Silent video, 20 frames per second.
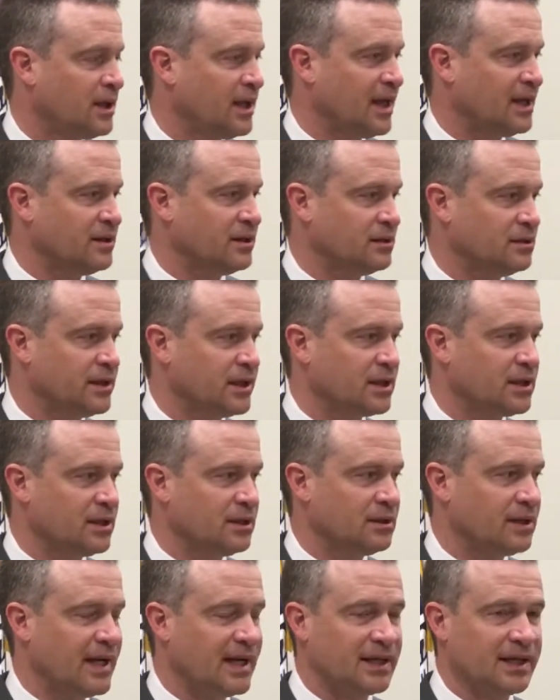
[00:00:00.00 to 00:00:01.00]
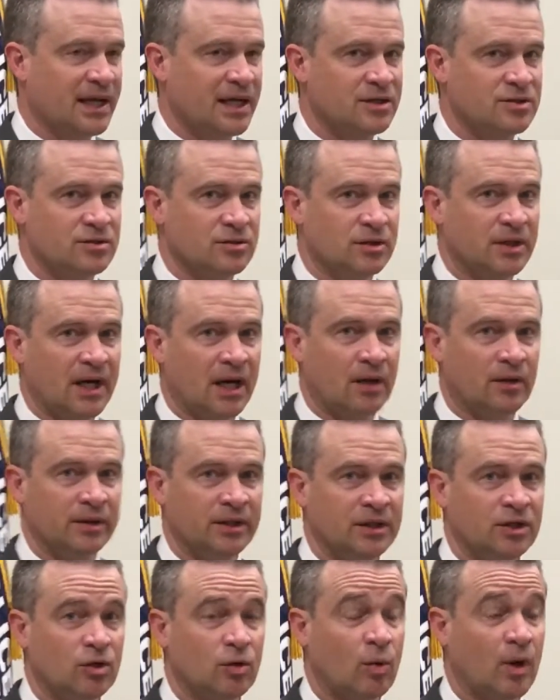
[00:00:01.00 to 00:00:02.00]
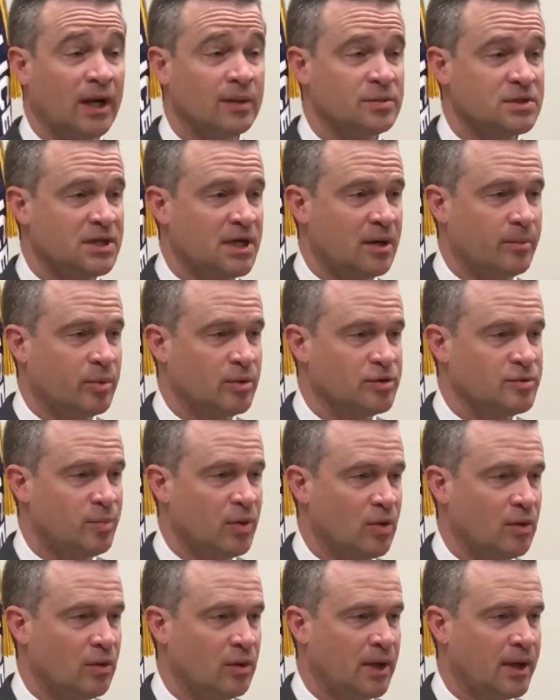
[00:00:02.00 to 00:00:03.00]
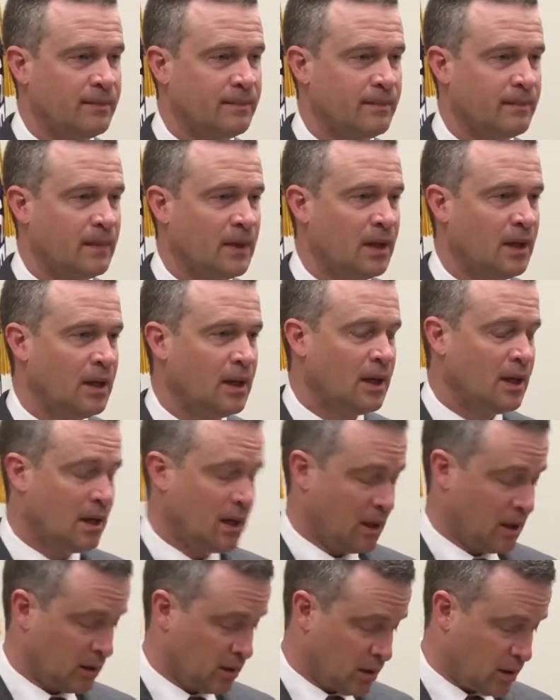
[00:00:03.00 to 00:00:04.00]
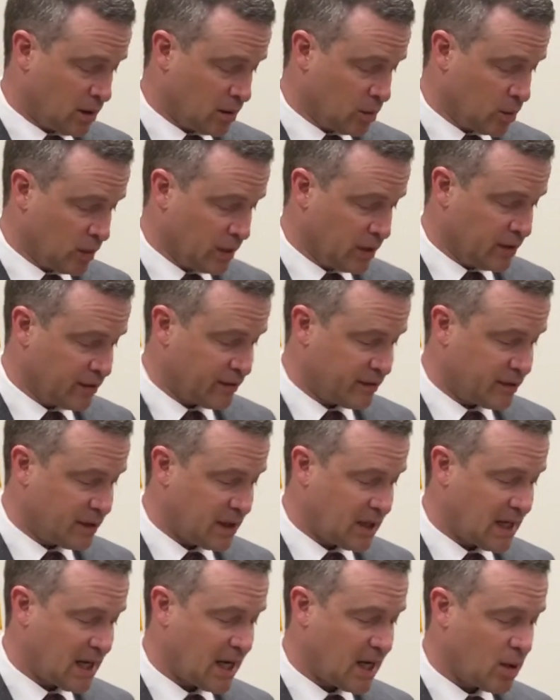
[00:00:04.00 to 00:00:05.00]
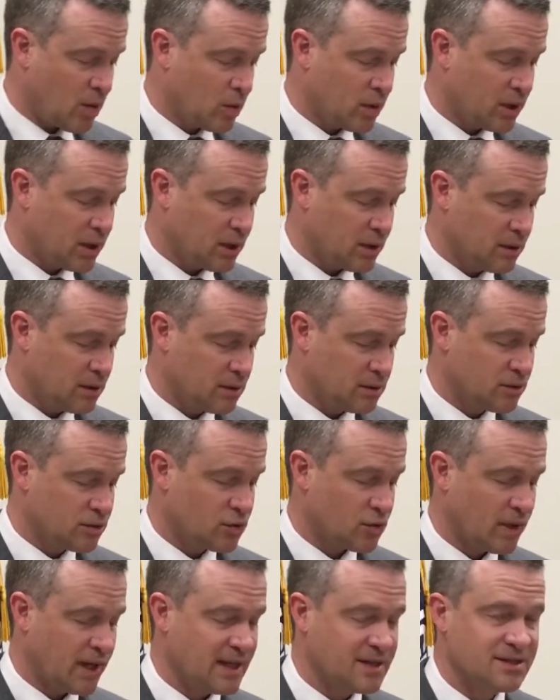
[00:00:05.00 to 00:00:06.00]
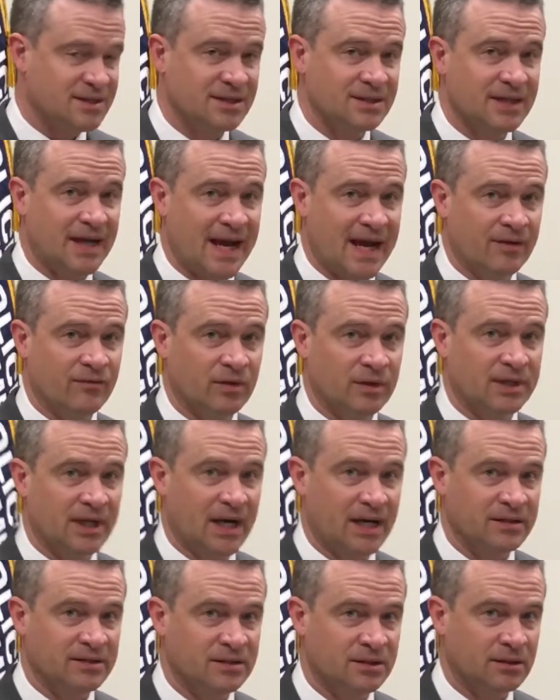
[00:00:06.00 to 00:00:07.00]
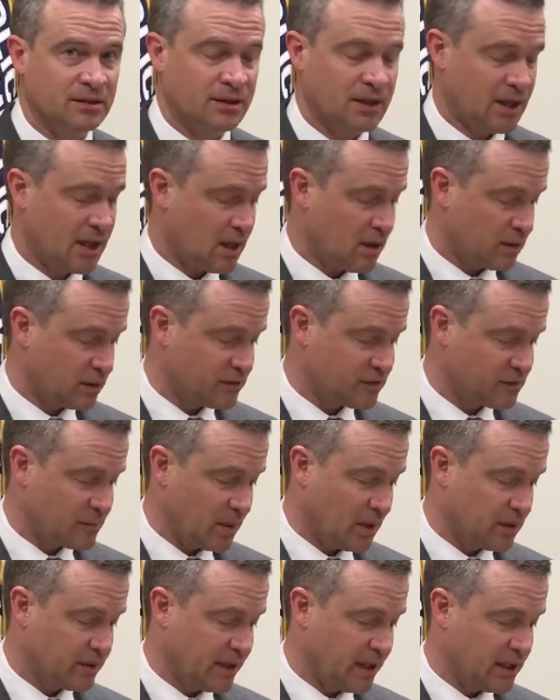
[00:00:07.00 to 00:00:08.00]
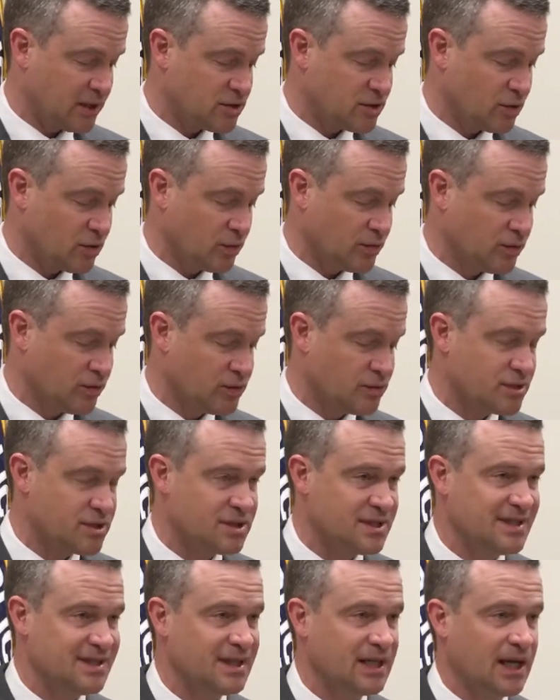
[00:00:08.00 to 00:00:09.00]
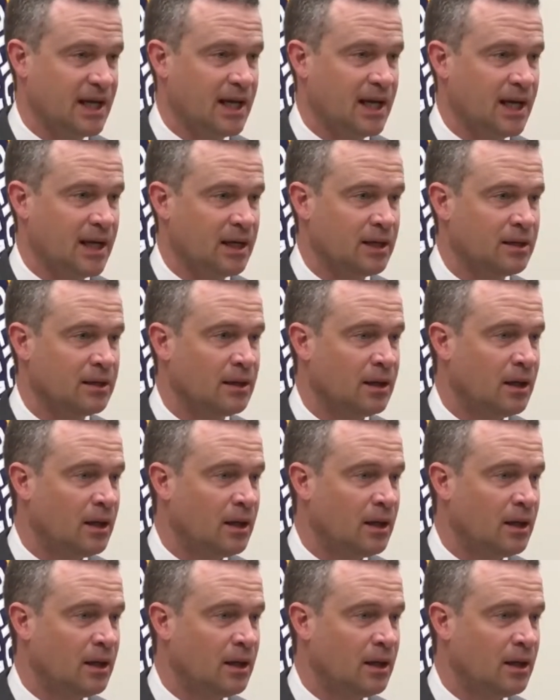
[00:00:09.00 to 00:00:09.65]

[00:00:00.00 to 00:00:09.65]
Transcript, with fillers: and the Lincoln Lancaster County Crime Stoppers Program, along with Houck Transit Advertising, and Houck is spelled H-O-U-C-K.